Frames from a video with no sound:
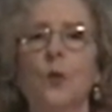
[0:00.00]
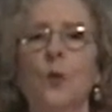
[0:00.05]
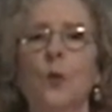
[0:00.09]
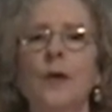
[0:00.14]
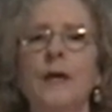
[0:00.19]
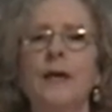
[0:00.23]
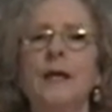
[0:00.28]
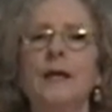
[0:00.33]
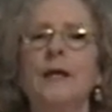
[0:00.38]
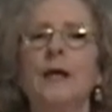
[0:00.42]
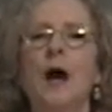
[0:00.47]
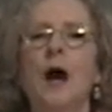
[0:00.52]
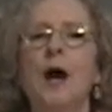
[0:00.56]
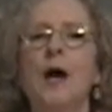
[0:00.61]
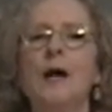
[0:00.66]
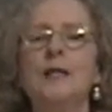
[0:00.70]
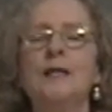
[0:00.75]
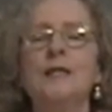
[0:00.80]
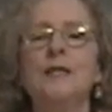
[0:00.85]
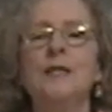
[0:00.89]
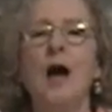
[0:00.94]
We can
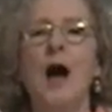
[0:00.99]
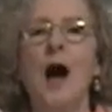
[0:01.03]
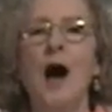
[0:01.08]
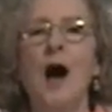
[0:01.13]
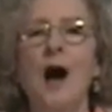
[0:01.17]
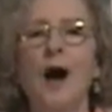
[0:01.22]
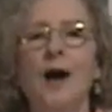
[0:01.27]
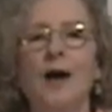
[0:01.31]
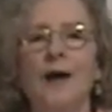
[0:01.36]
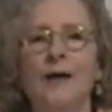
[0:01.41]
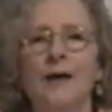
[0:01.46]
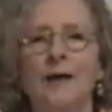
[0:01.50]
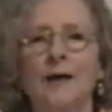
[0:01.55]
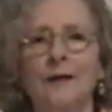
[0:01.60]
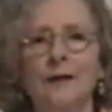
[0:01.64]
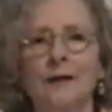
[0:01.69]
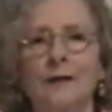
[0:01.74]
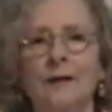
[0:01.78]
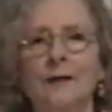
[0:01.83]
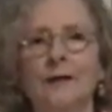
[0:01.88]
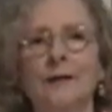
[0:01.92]
untie
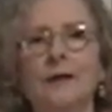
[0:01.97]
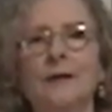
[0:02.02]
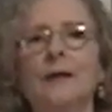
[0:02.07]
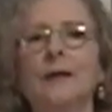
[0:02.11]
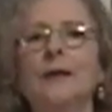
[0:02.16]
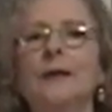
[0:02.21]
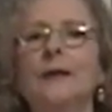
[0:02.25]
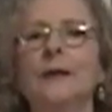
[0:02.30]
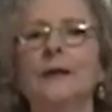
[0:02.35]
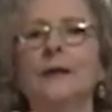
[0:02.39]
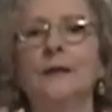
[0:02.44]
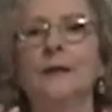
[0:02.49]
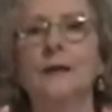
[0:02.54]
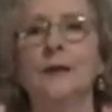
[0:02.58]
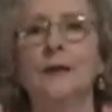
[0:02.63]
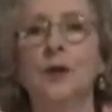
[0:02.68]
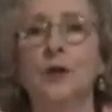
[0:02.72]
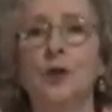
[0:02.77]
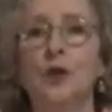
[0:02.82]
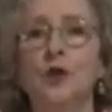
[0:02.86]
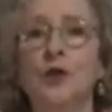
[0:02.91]

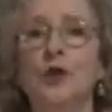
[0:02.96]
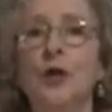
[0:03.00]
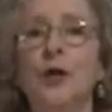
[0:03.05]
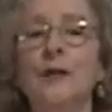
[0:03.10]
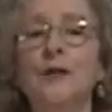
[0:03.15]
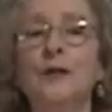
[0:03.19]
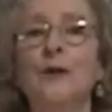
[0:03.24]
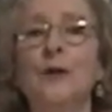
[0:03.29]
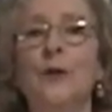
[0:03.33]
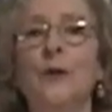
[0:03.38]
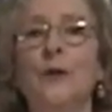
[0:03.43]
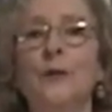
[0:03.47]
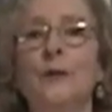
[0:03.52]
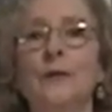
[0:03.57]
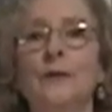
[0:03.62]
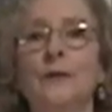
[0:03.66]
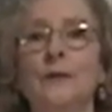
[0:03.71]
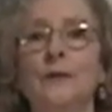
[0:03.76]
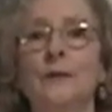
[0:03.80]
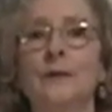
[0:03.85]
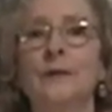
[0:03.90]
the gentle,
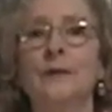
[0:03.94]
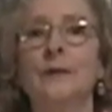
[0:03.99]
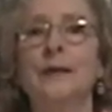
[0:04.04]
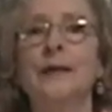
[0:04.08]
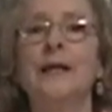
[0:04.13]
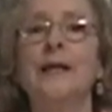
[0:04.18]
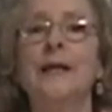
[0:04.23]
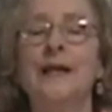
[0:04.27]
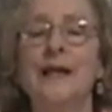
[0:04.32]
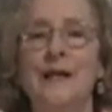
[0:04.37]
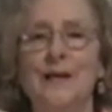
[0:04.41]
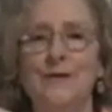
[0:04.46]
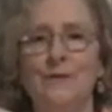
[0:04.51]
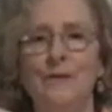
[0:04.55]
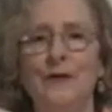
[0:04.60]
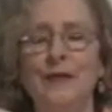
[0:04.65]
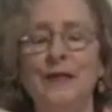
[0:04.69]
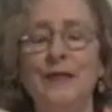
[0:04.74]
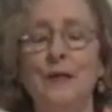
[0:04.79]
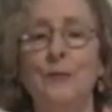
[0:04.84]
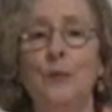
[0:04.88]

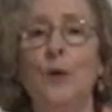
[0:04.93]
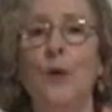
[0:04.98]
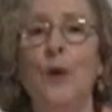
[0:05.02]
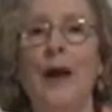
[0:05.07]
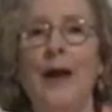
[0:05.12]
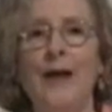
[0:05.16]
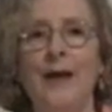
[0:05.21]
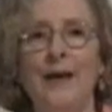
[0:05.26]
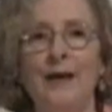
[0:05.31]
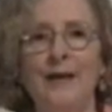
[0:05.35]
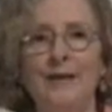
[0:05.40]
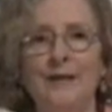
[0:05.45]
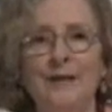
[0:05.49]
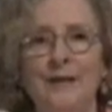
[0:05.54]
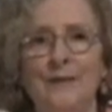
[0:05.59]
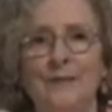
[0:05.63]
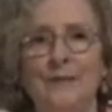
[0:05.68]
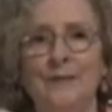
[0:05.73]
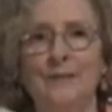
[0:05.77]
invisible hand.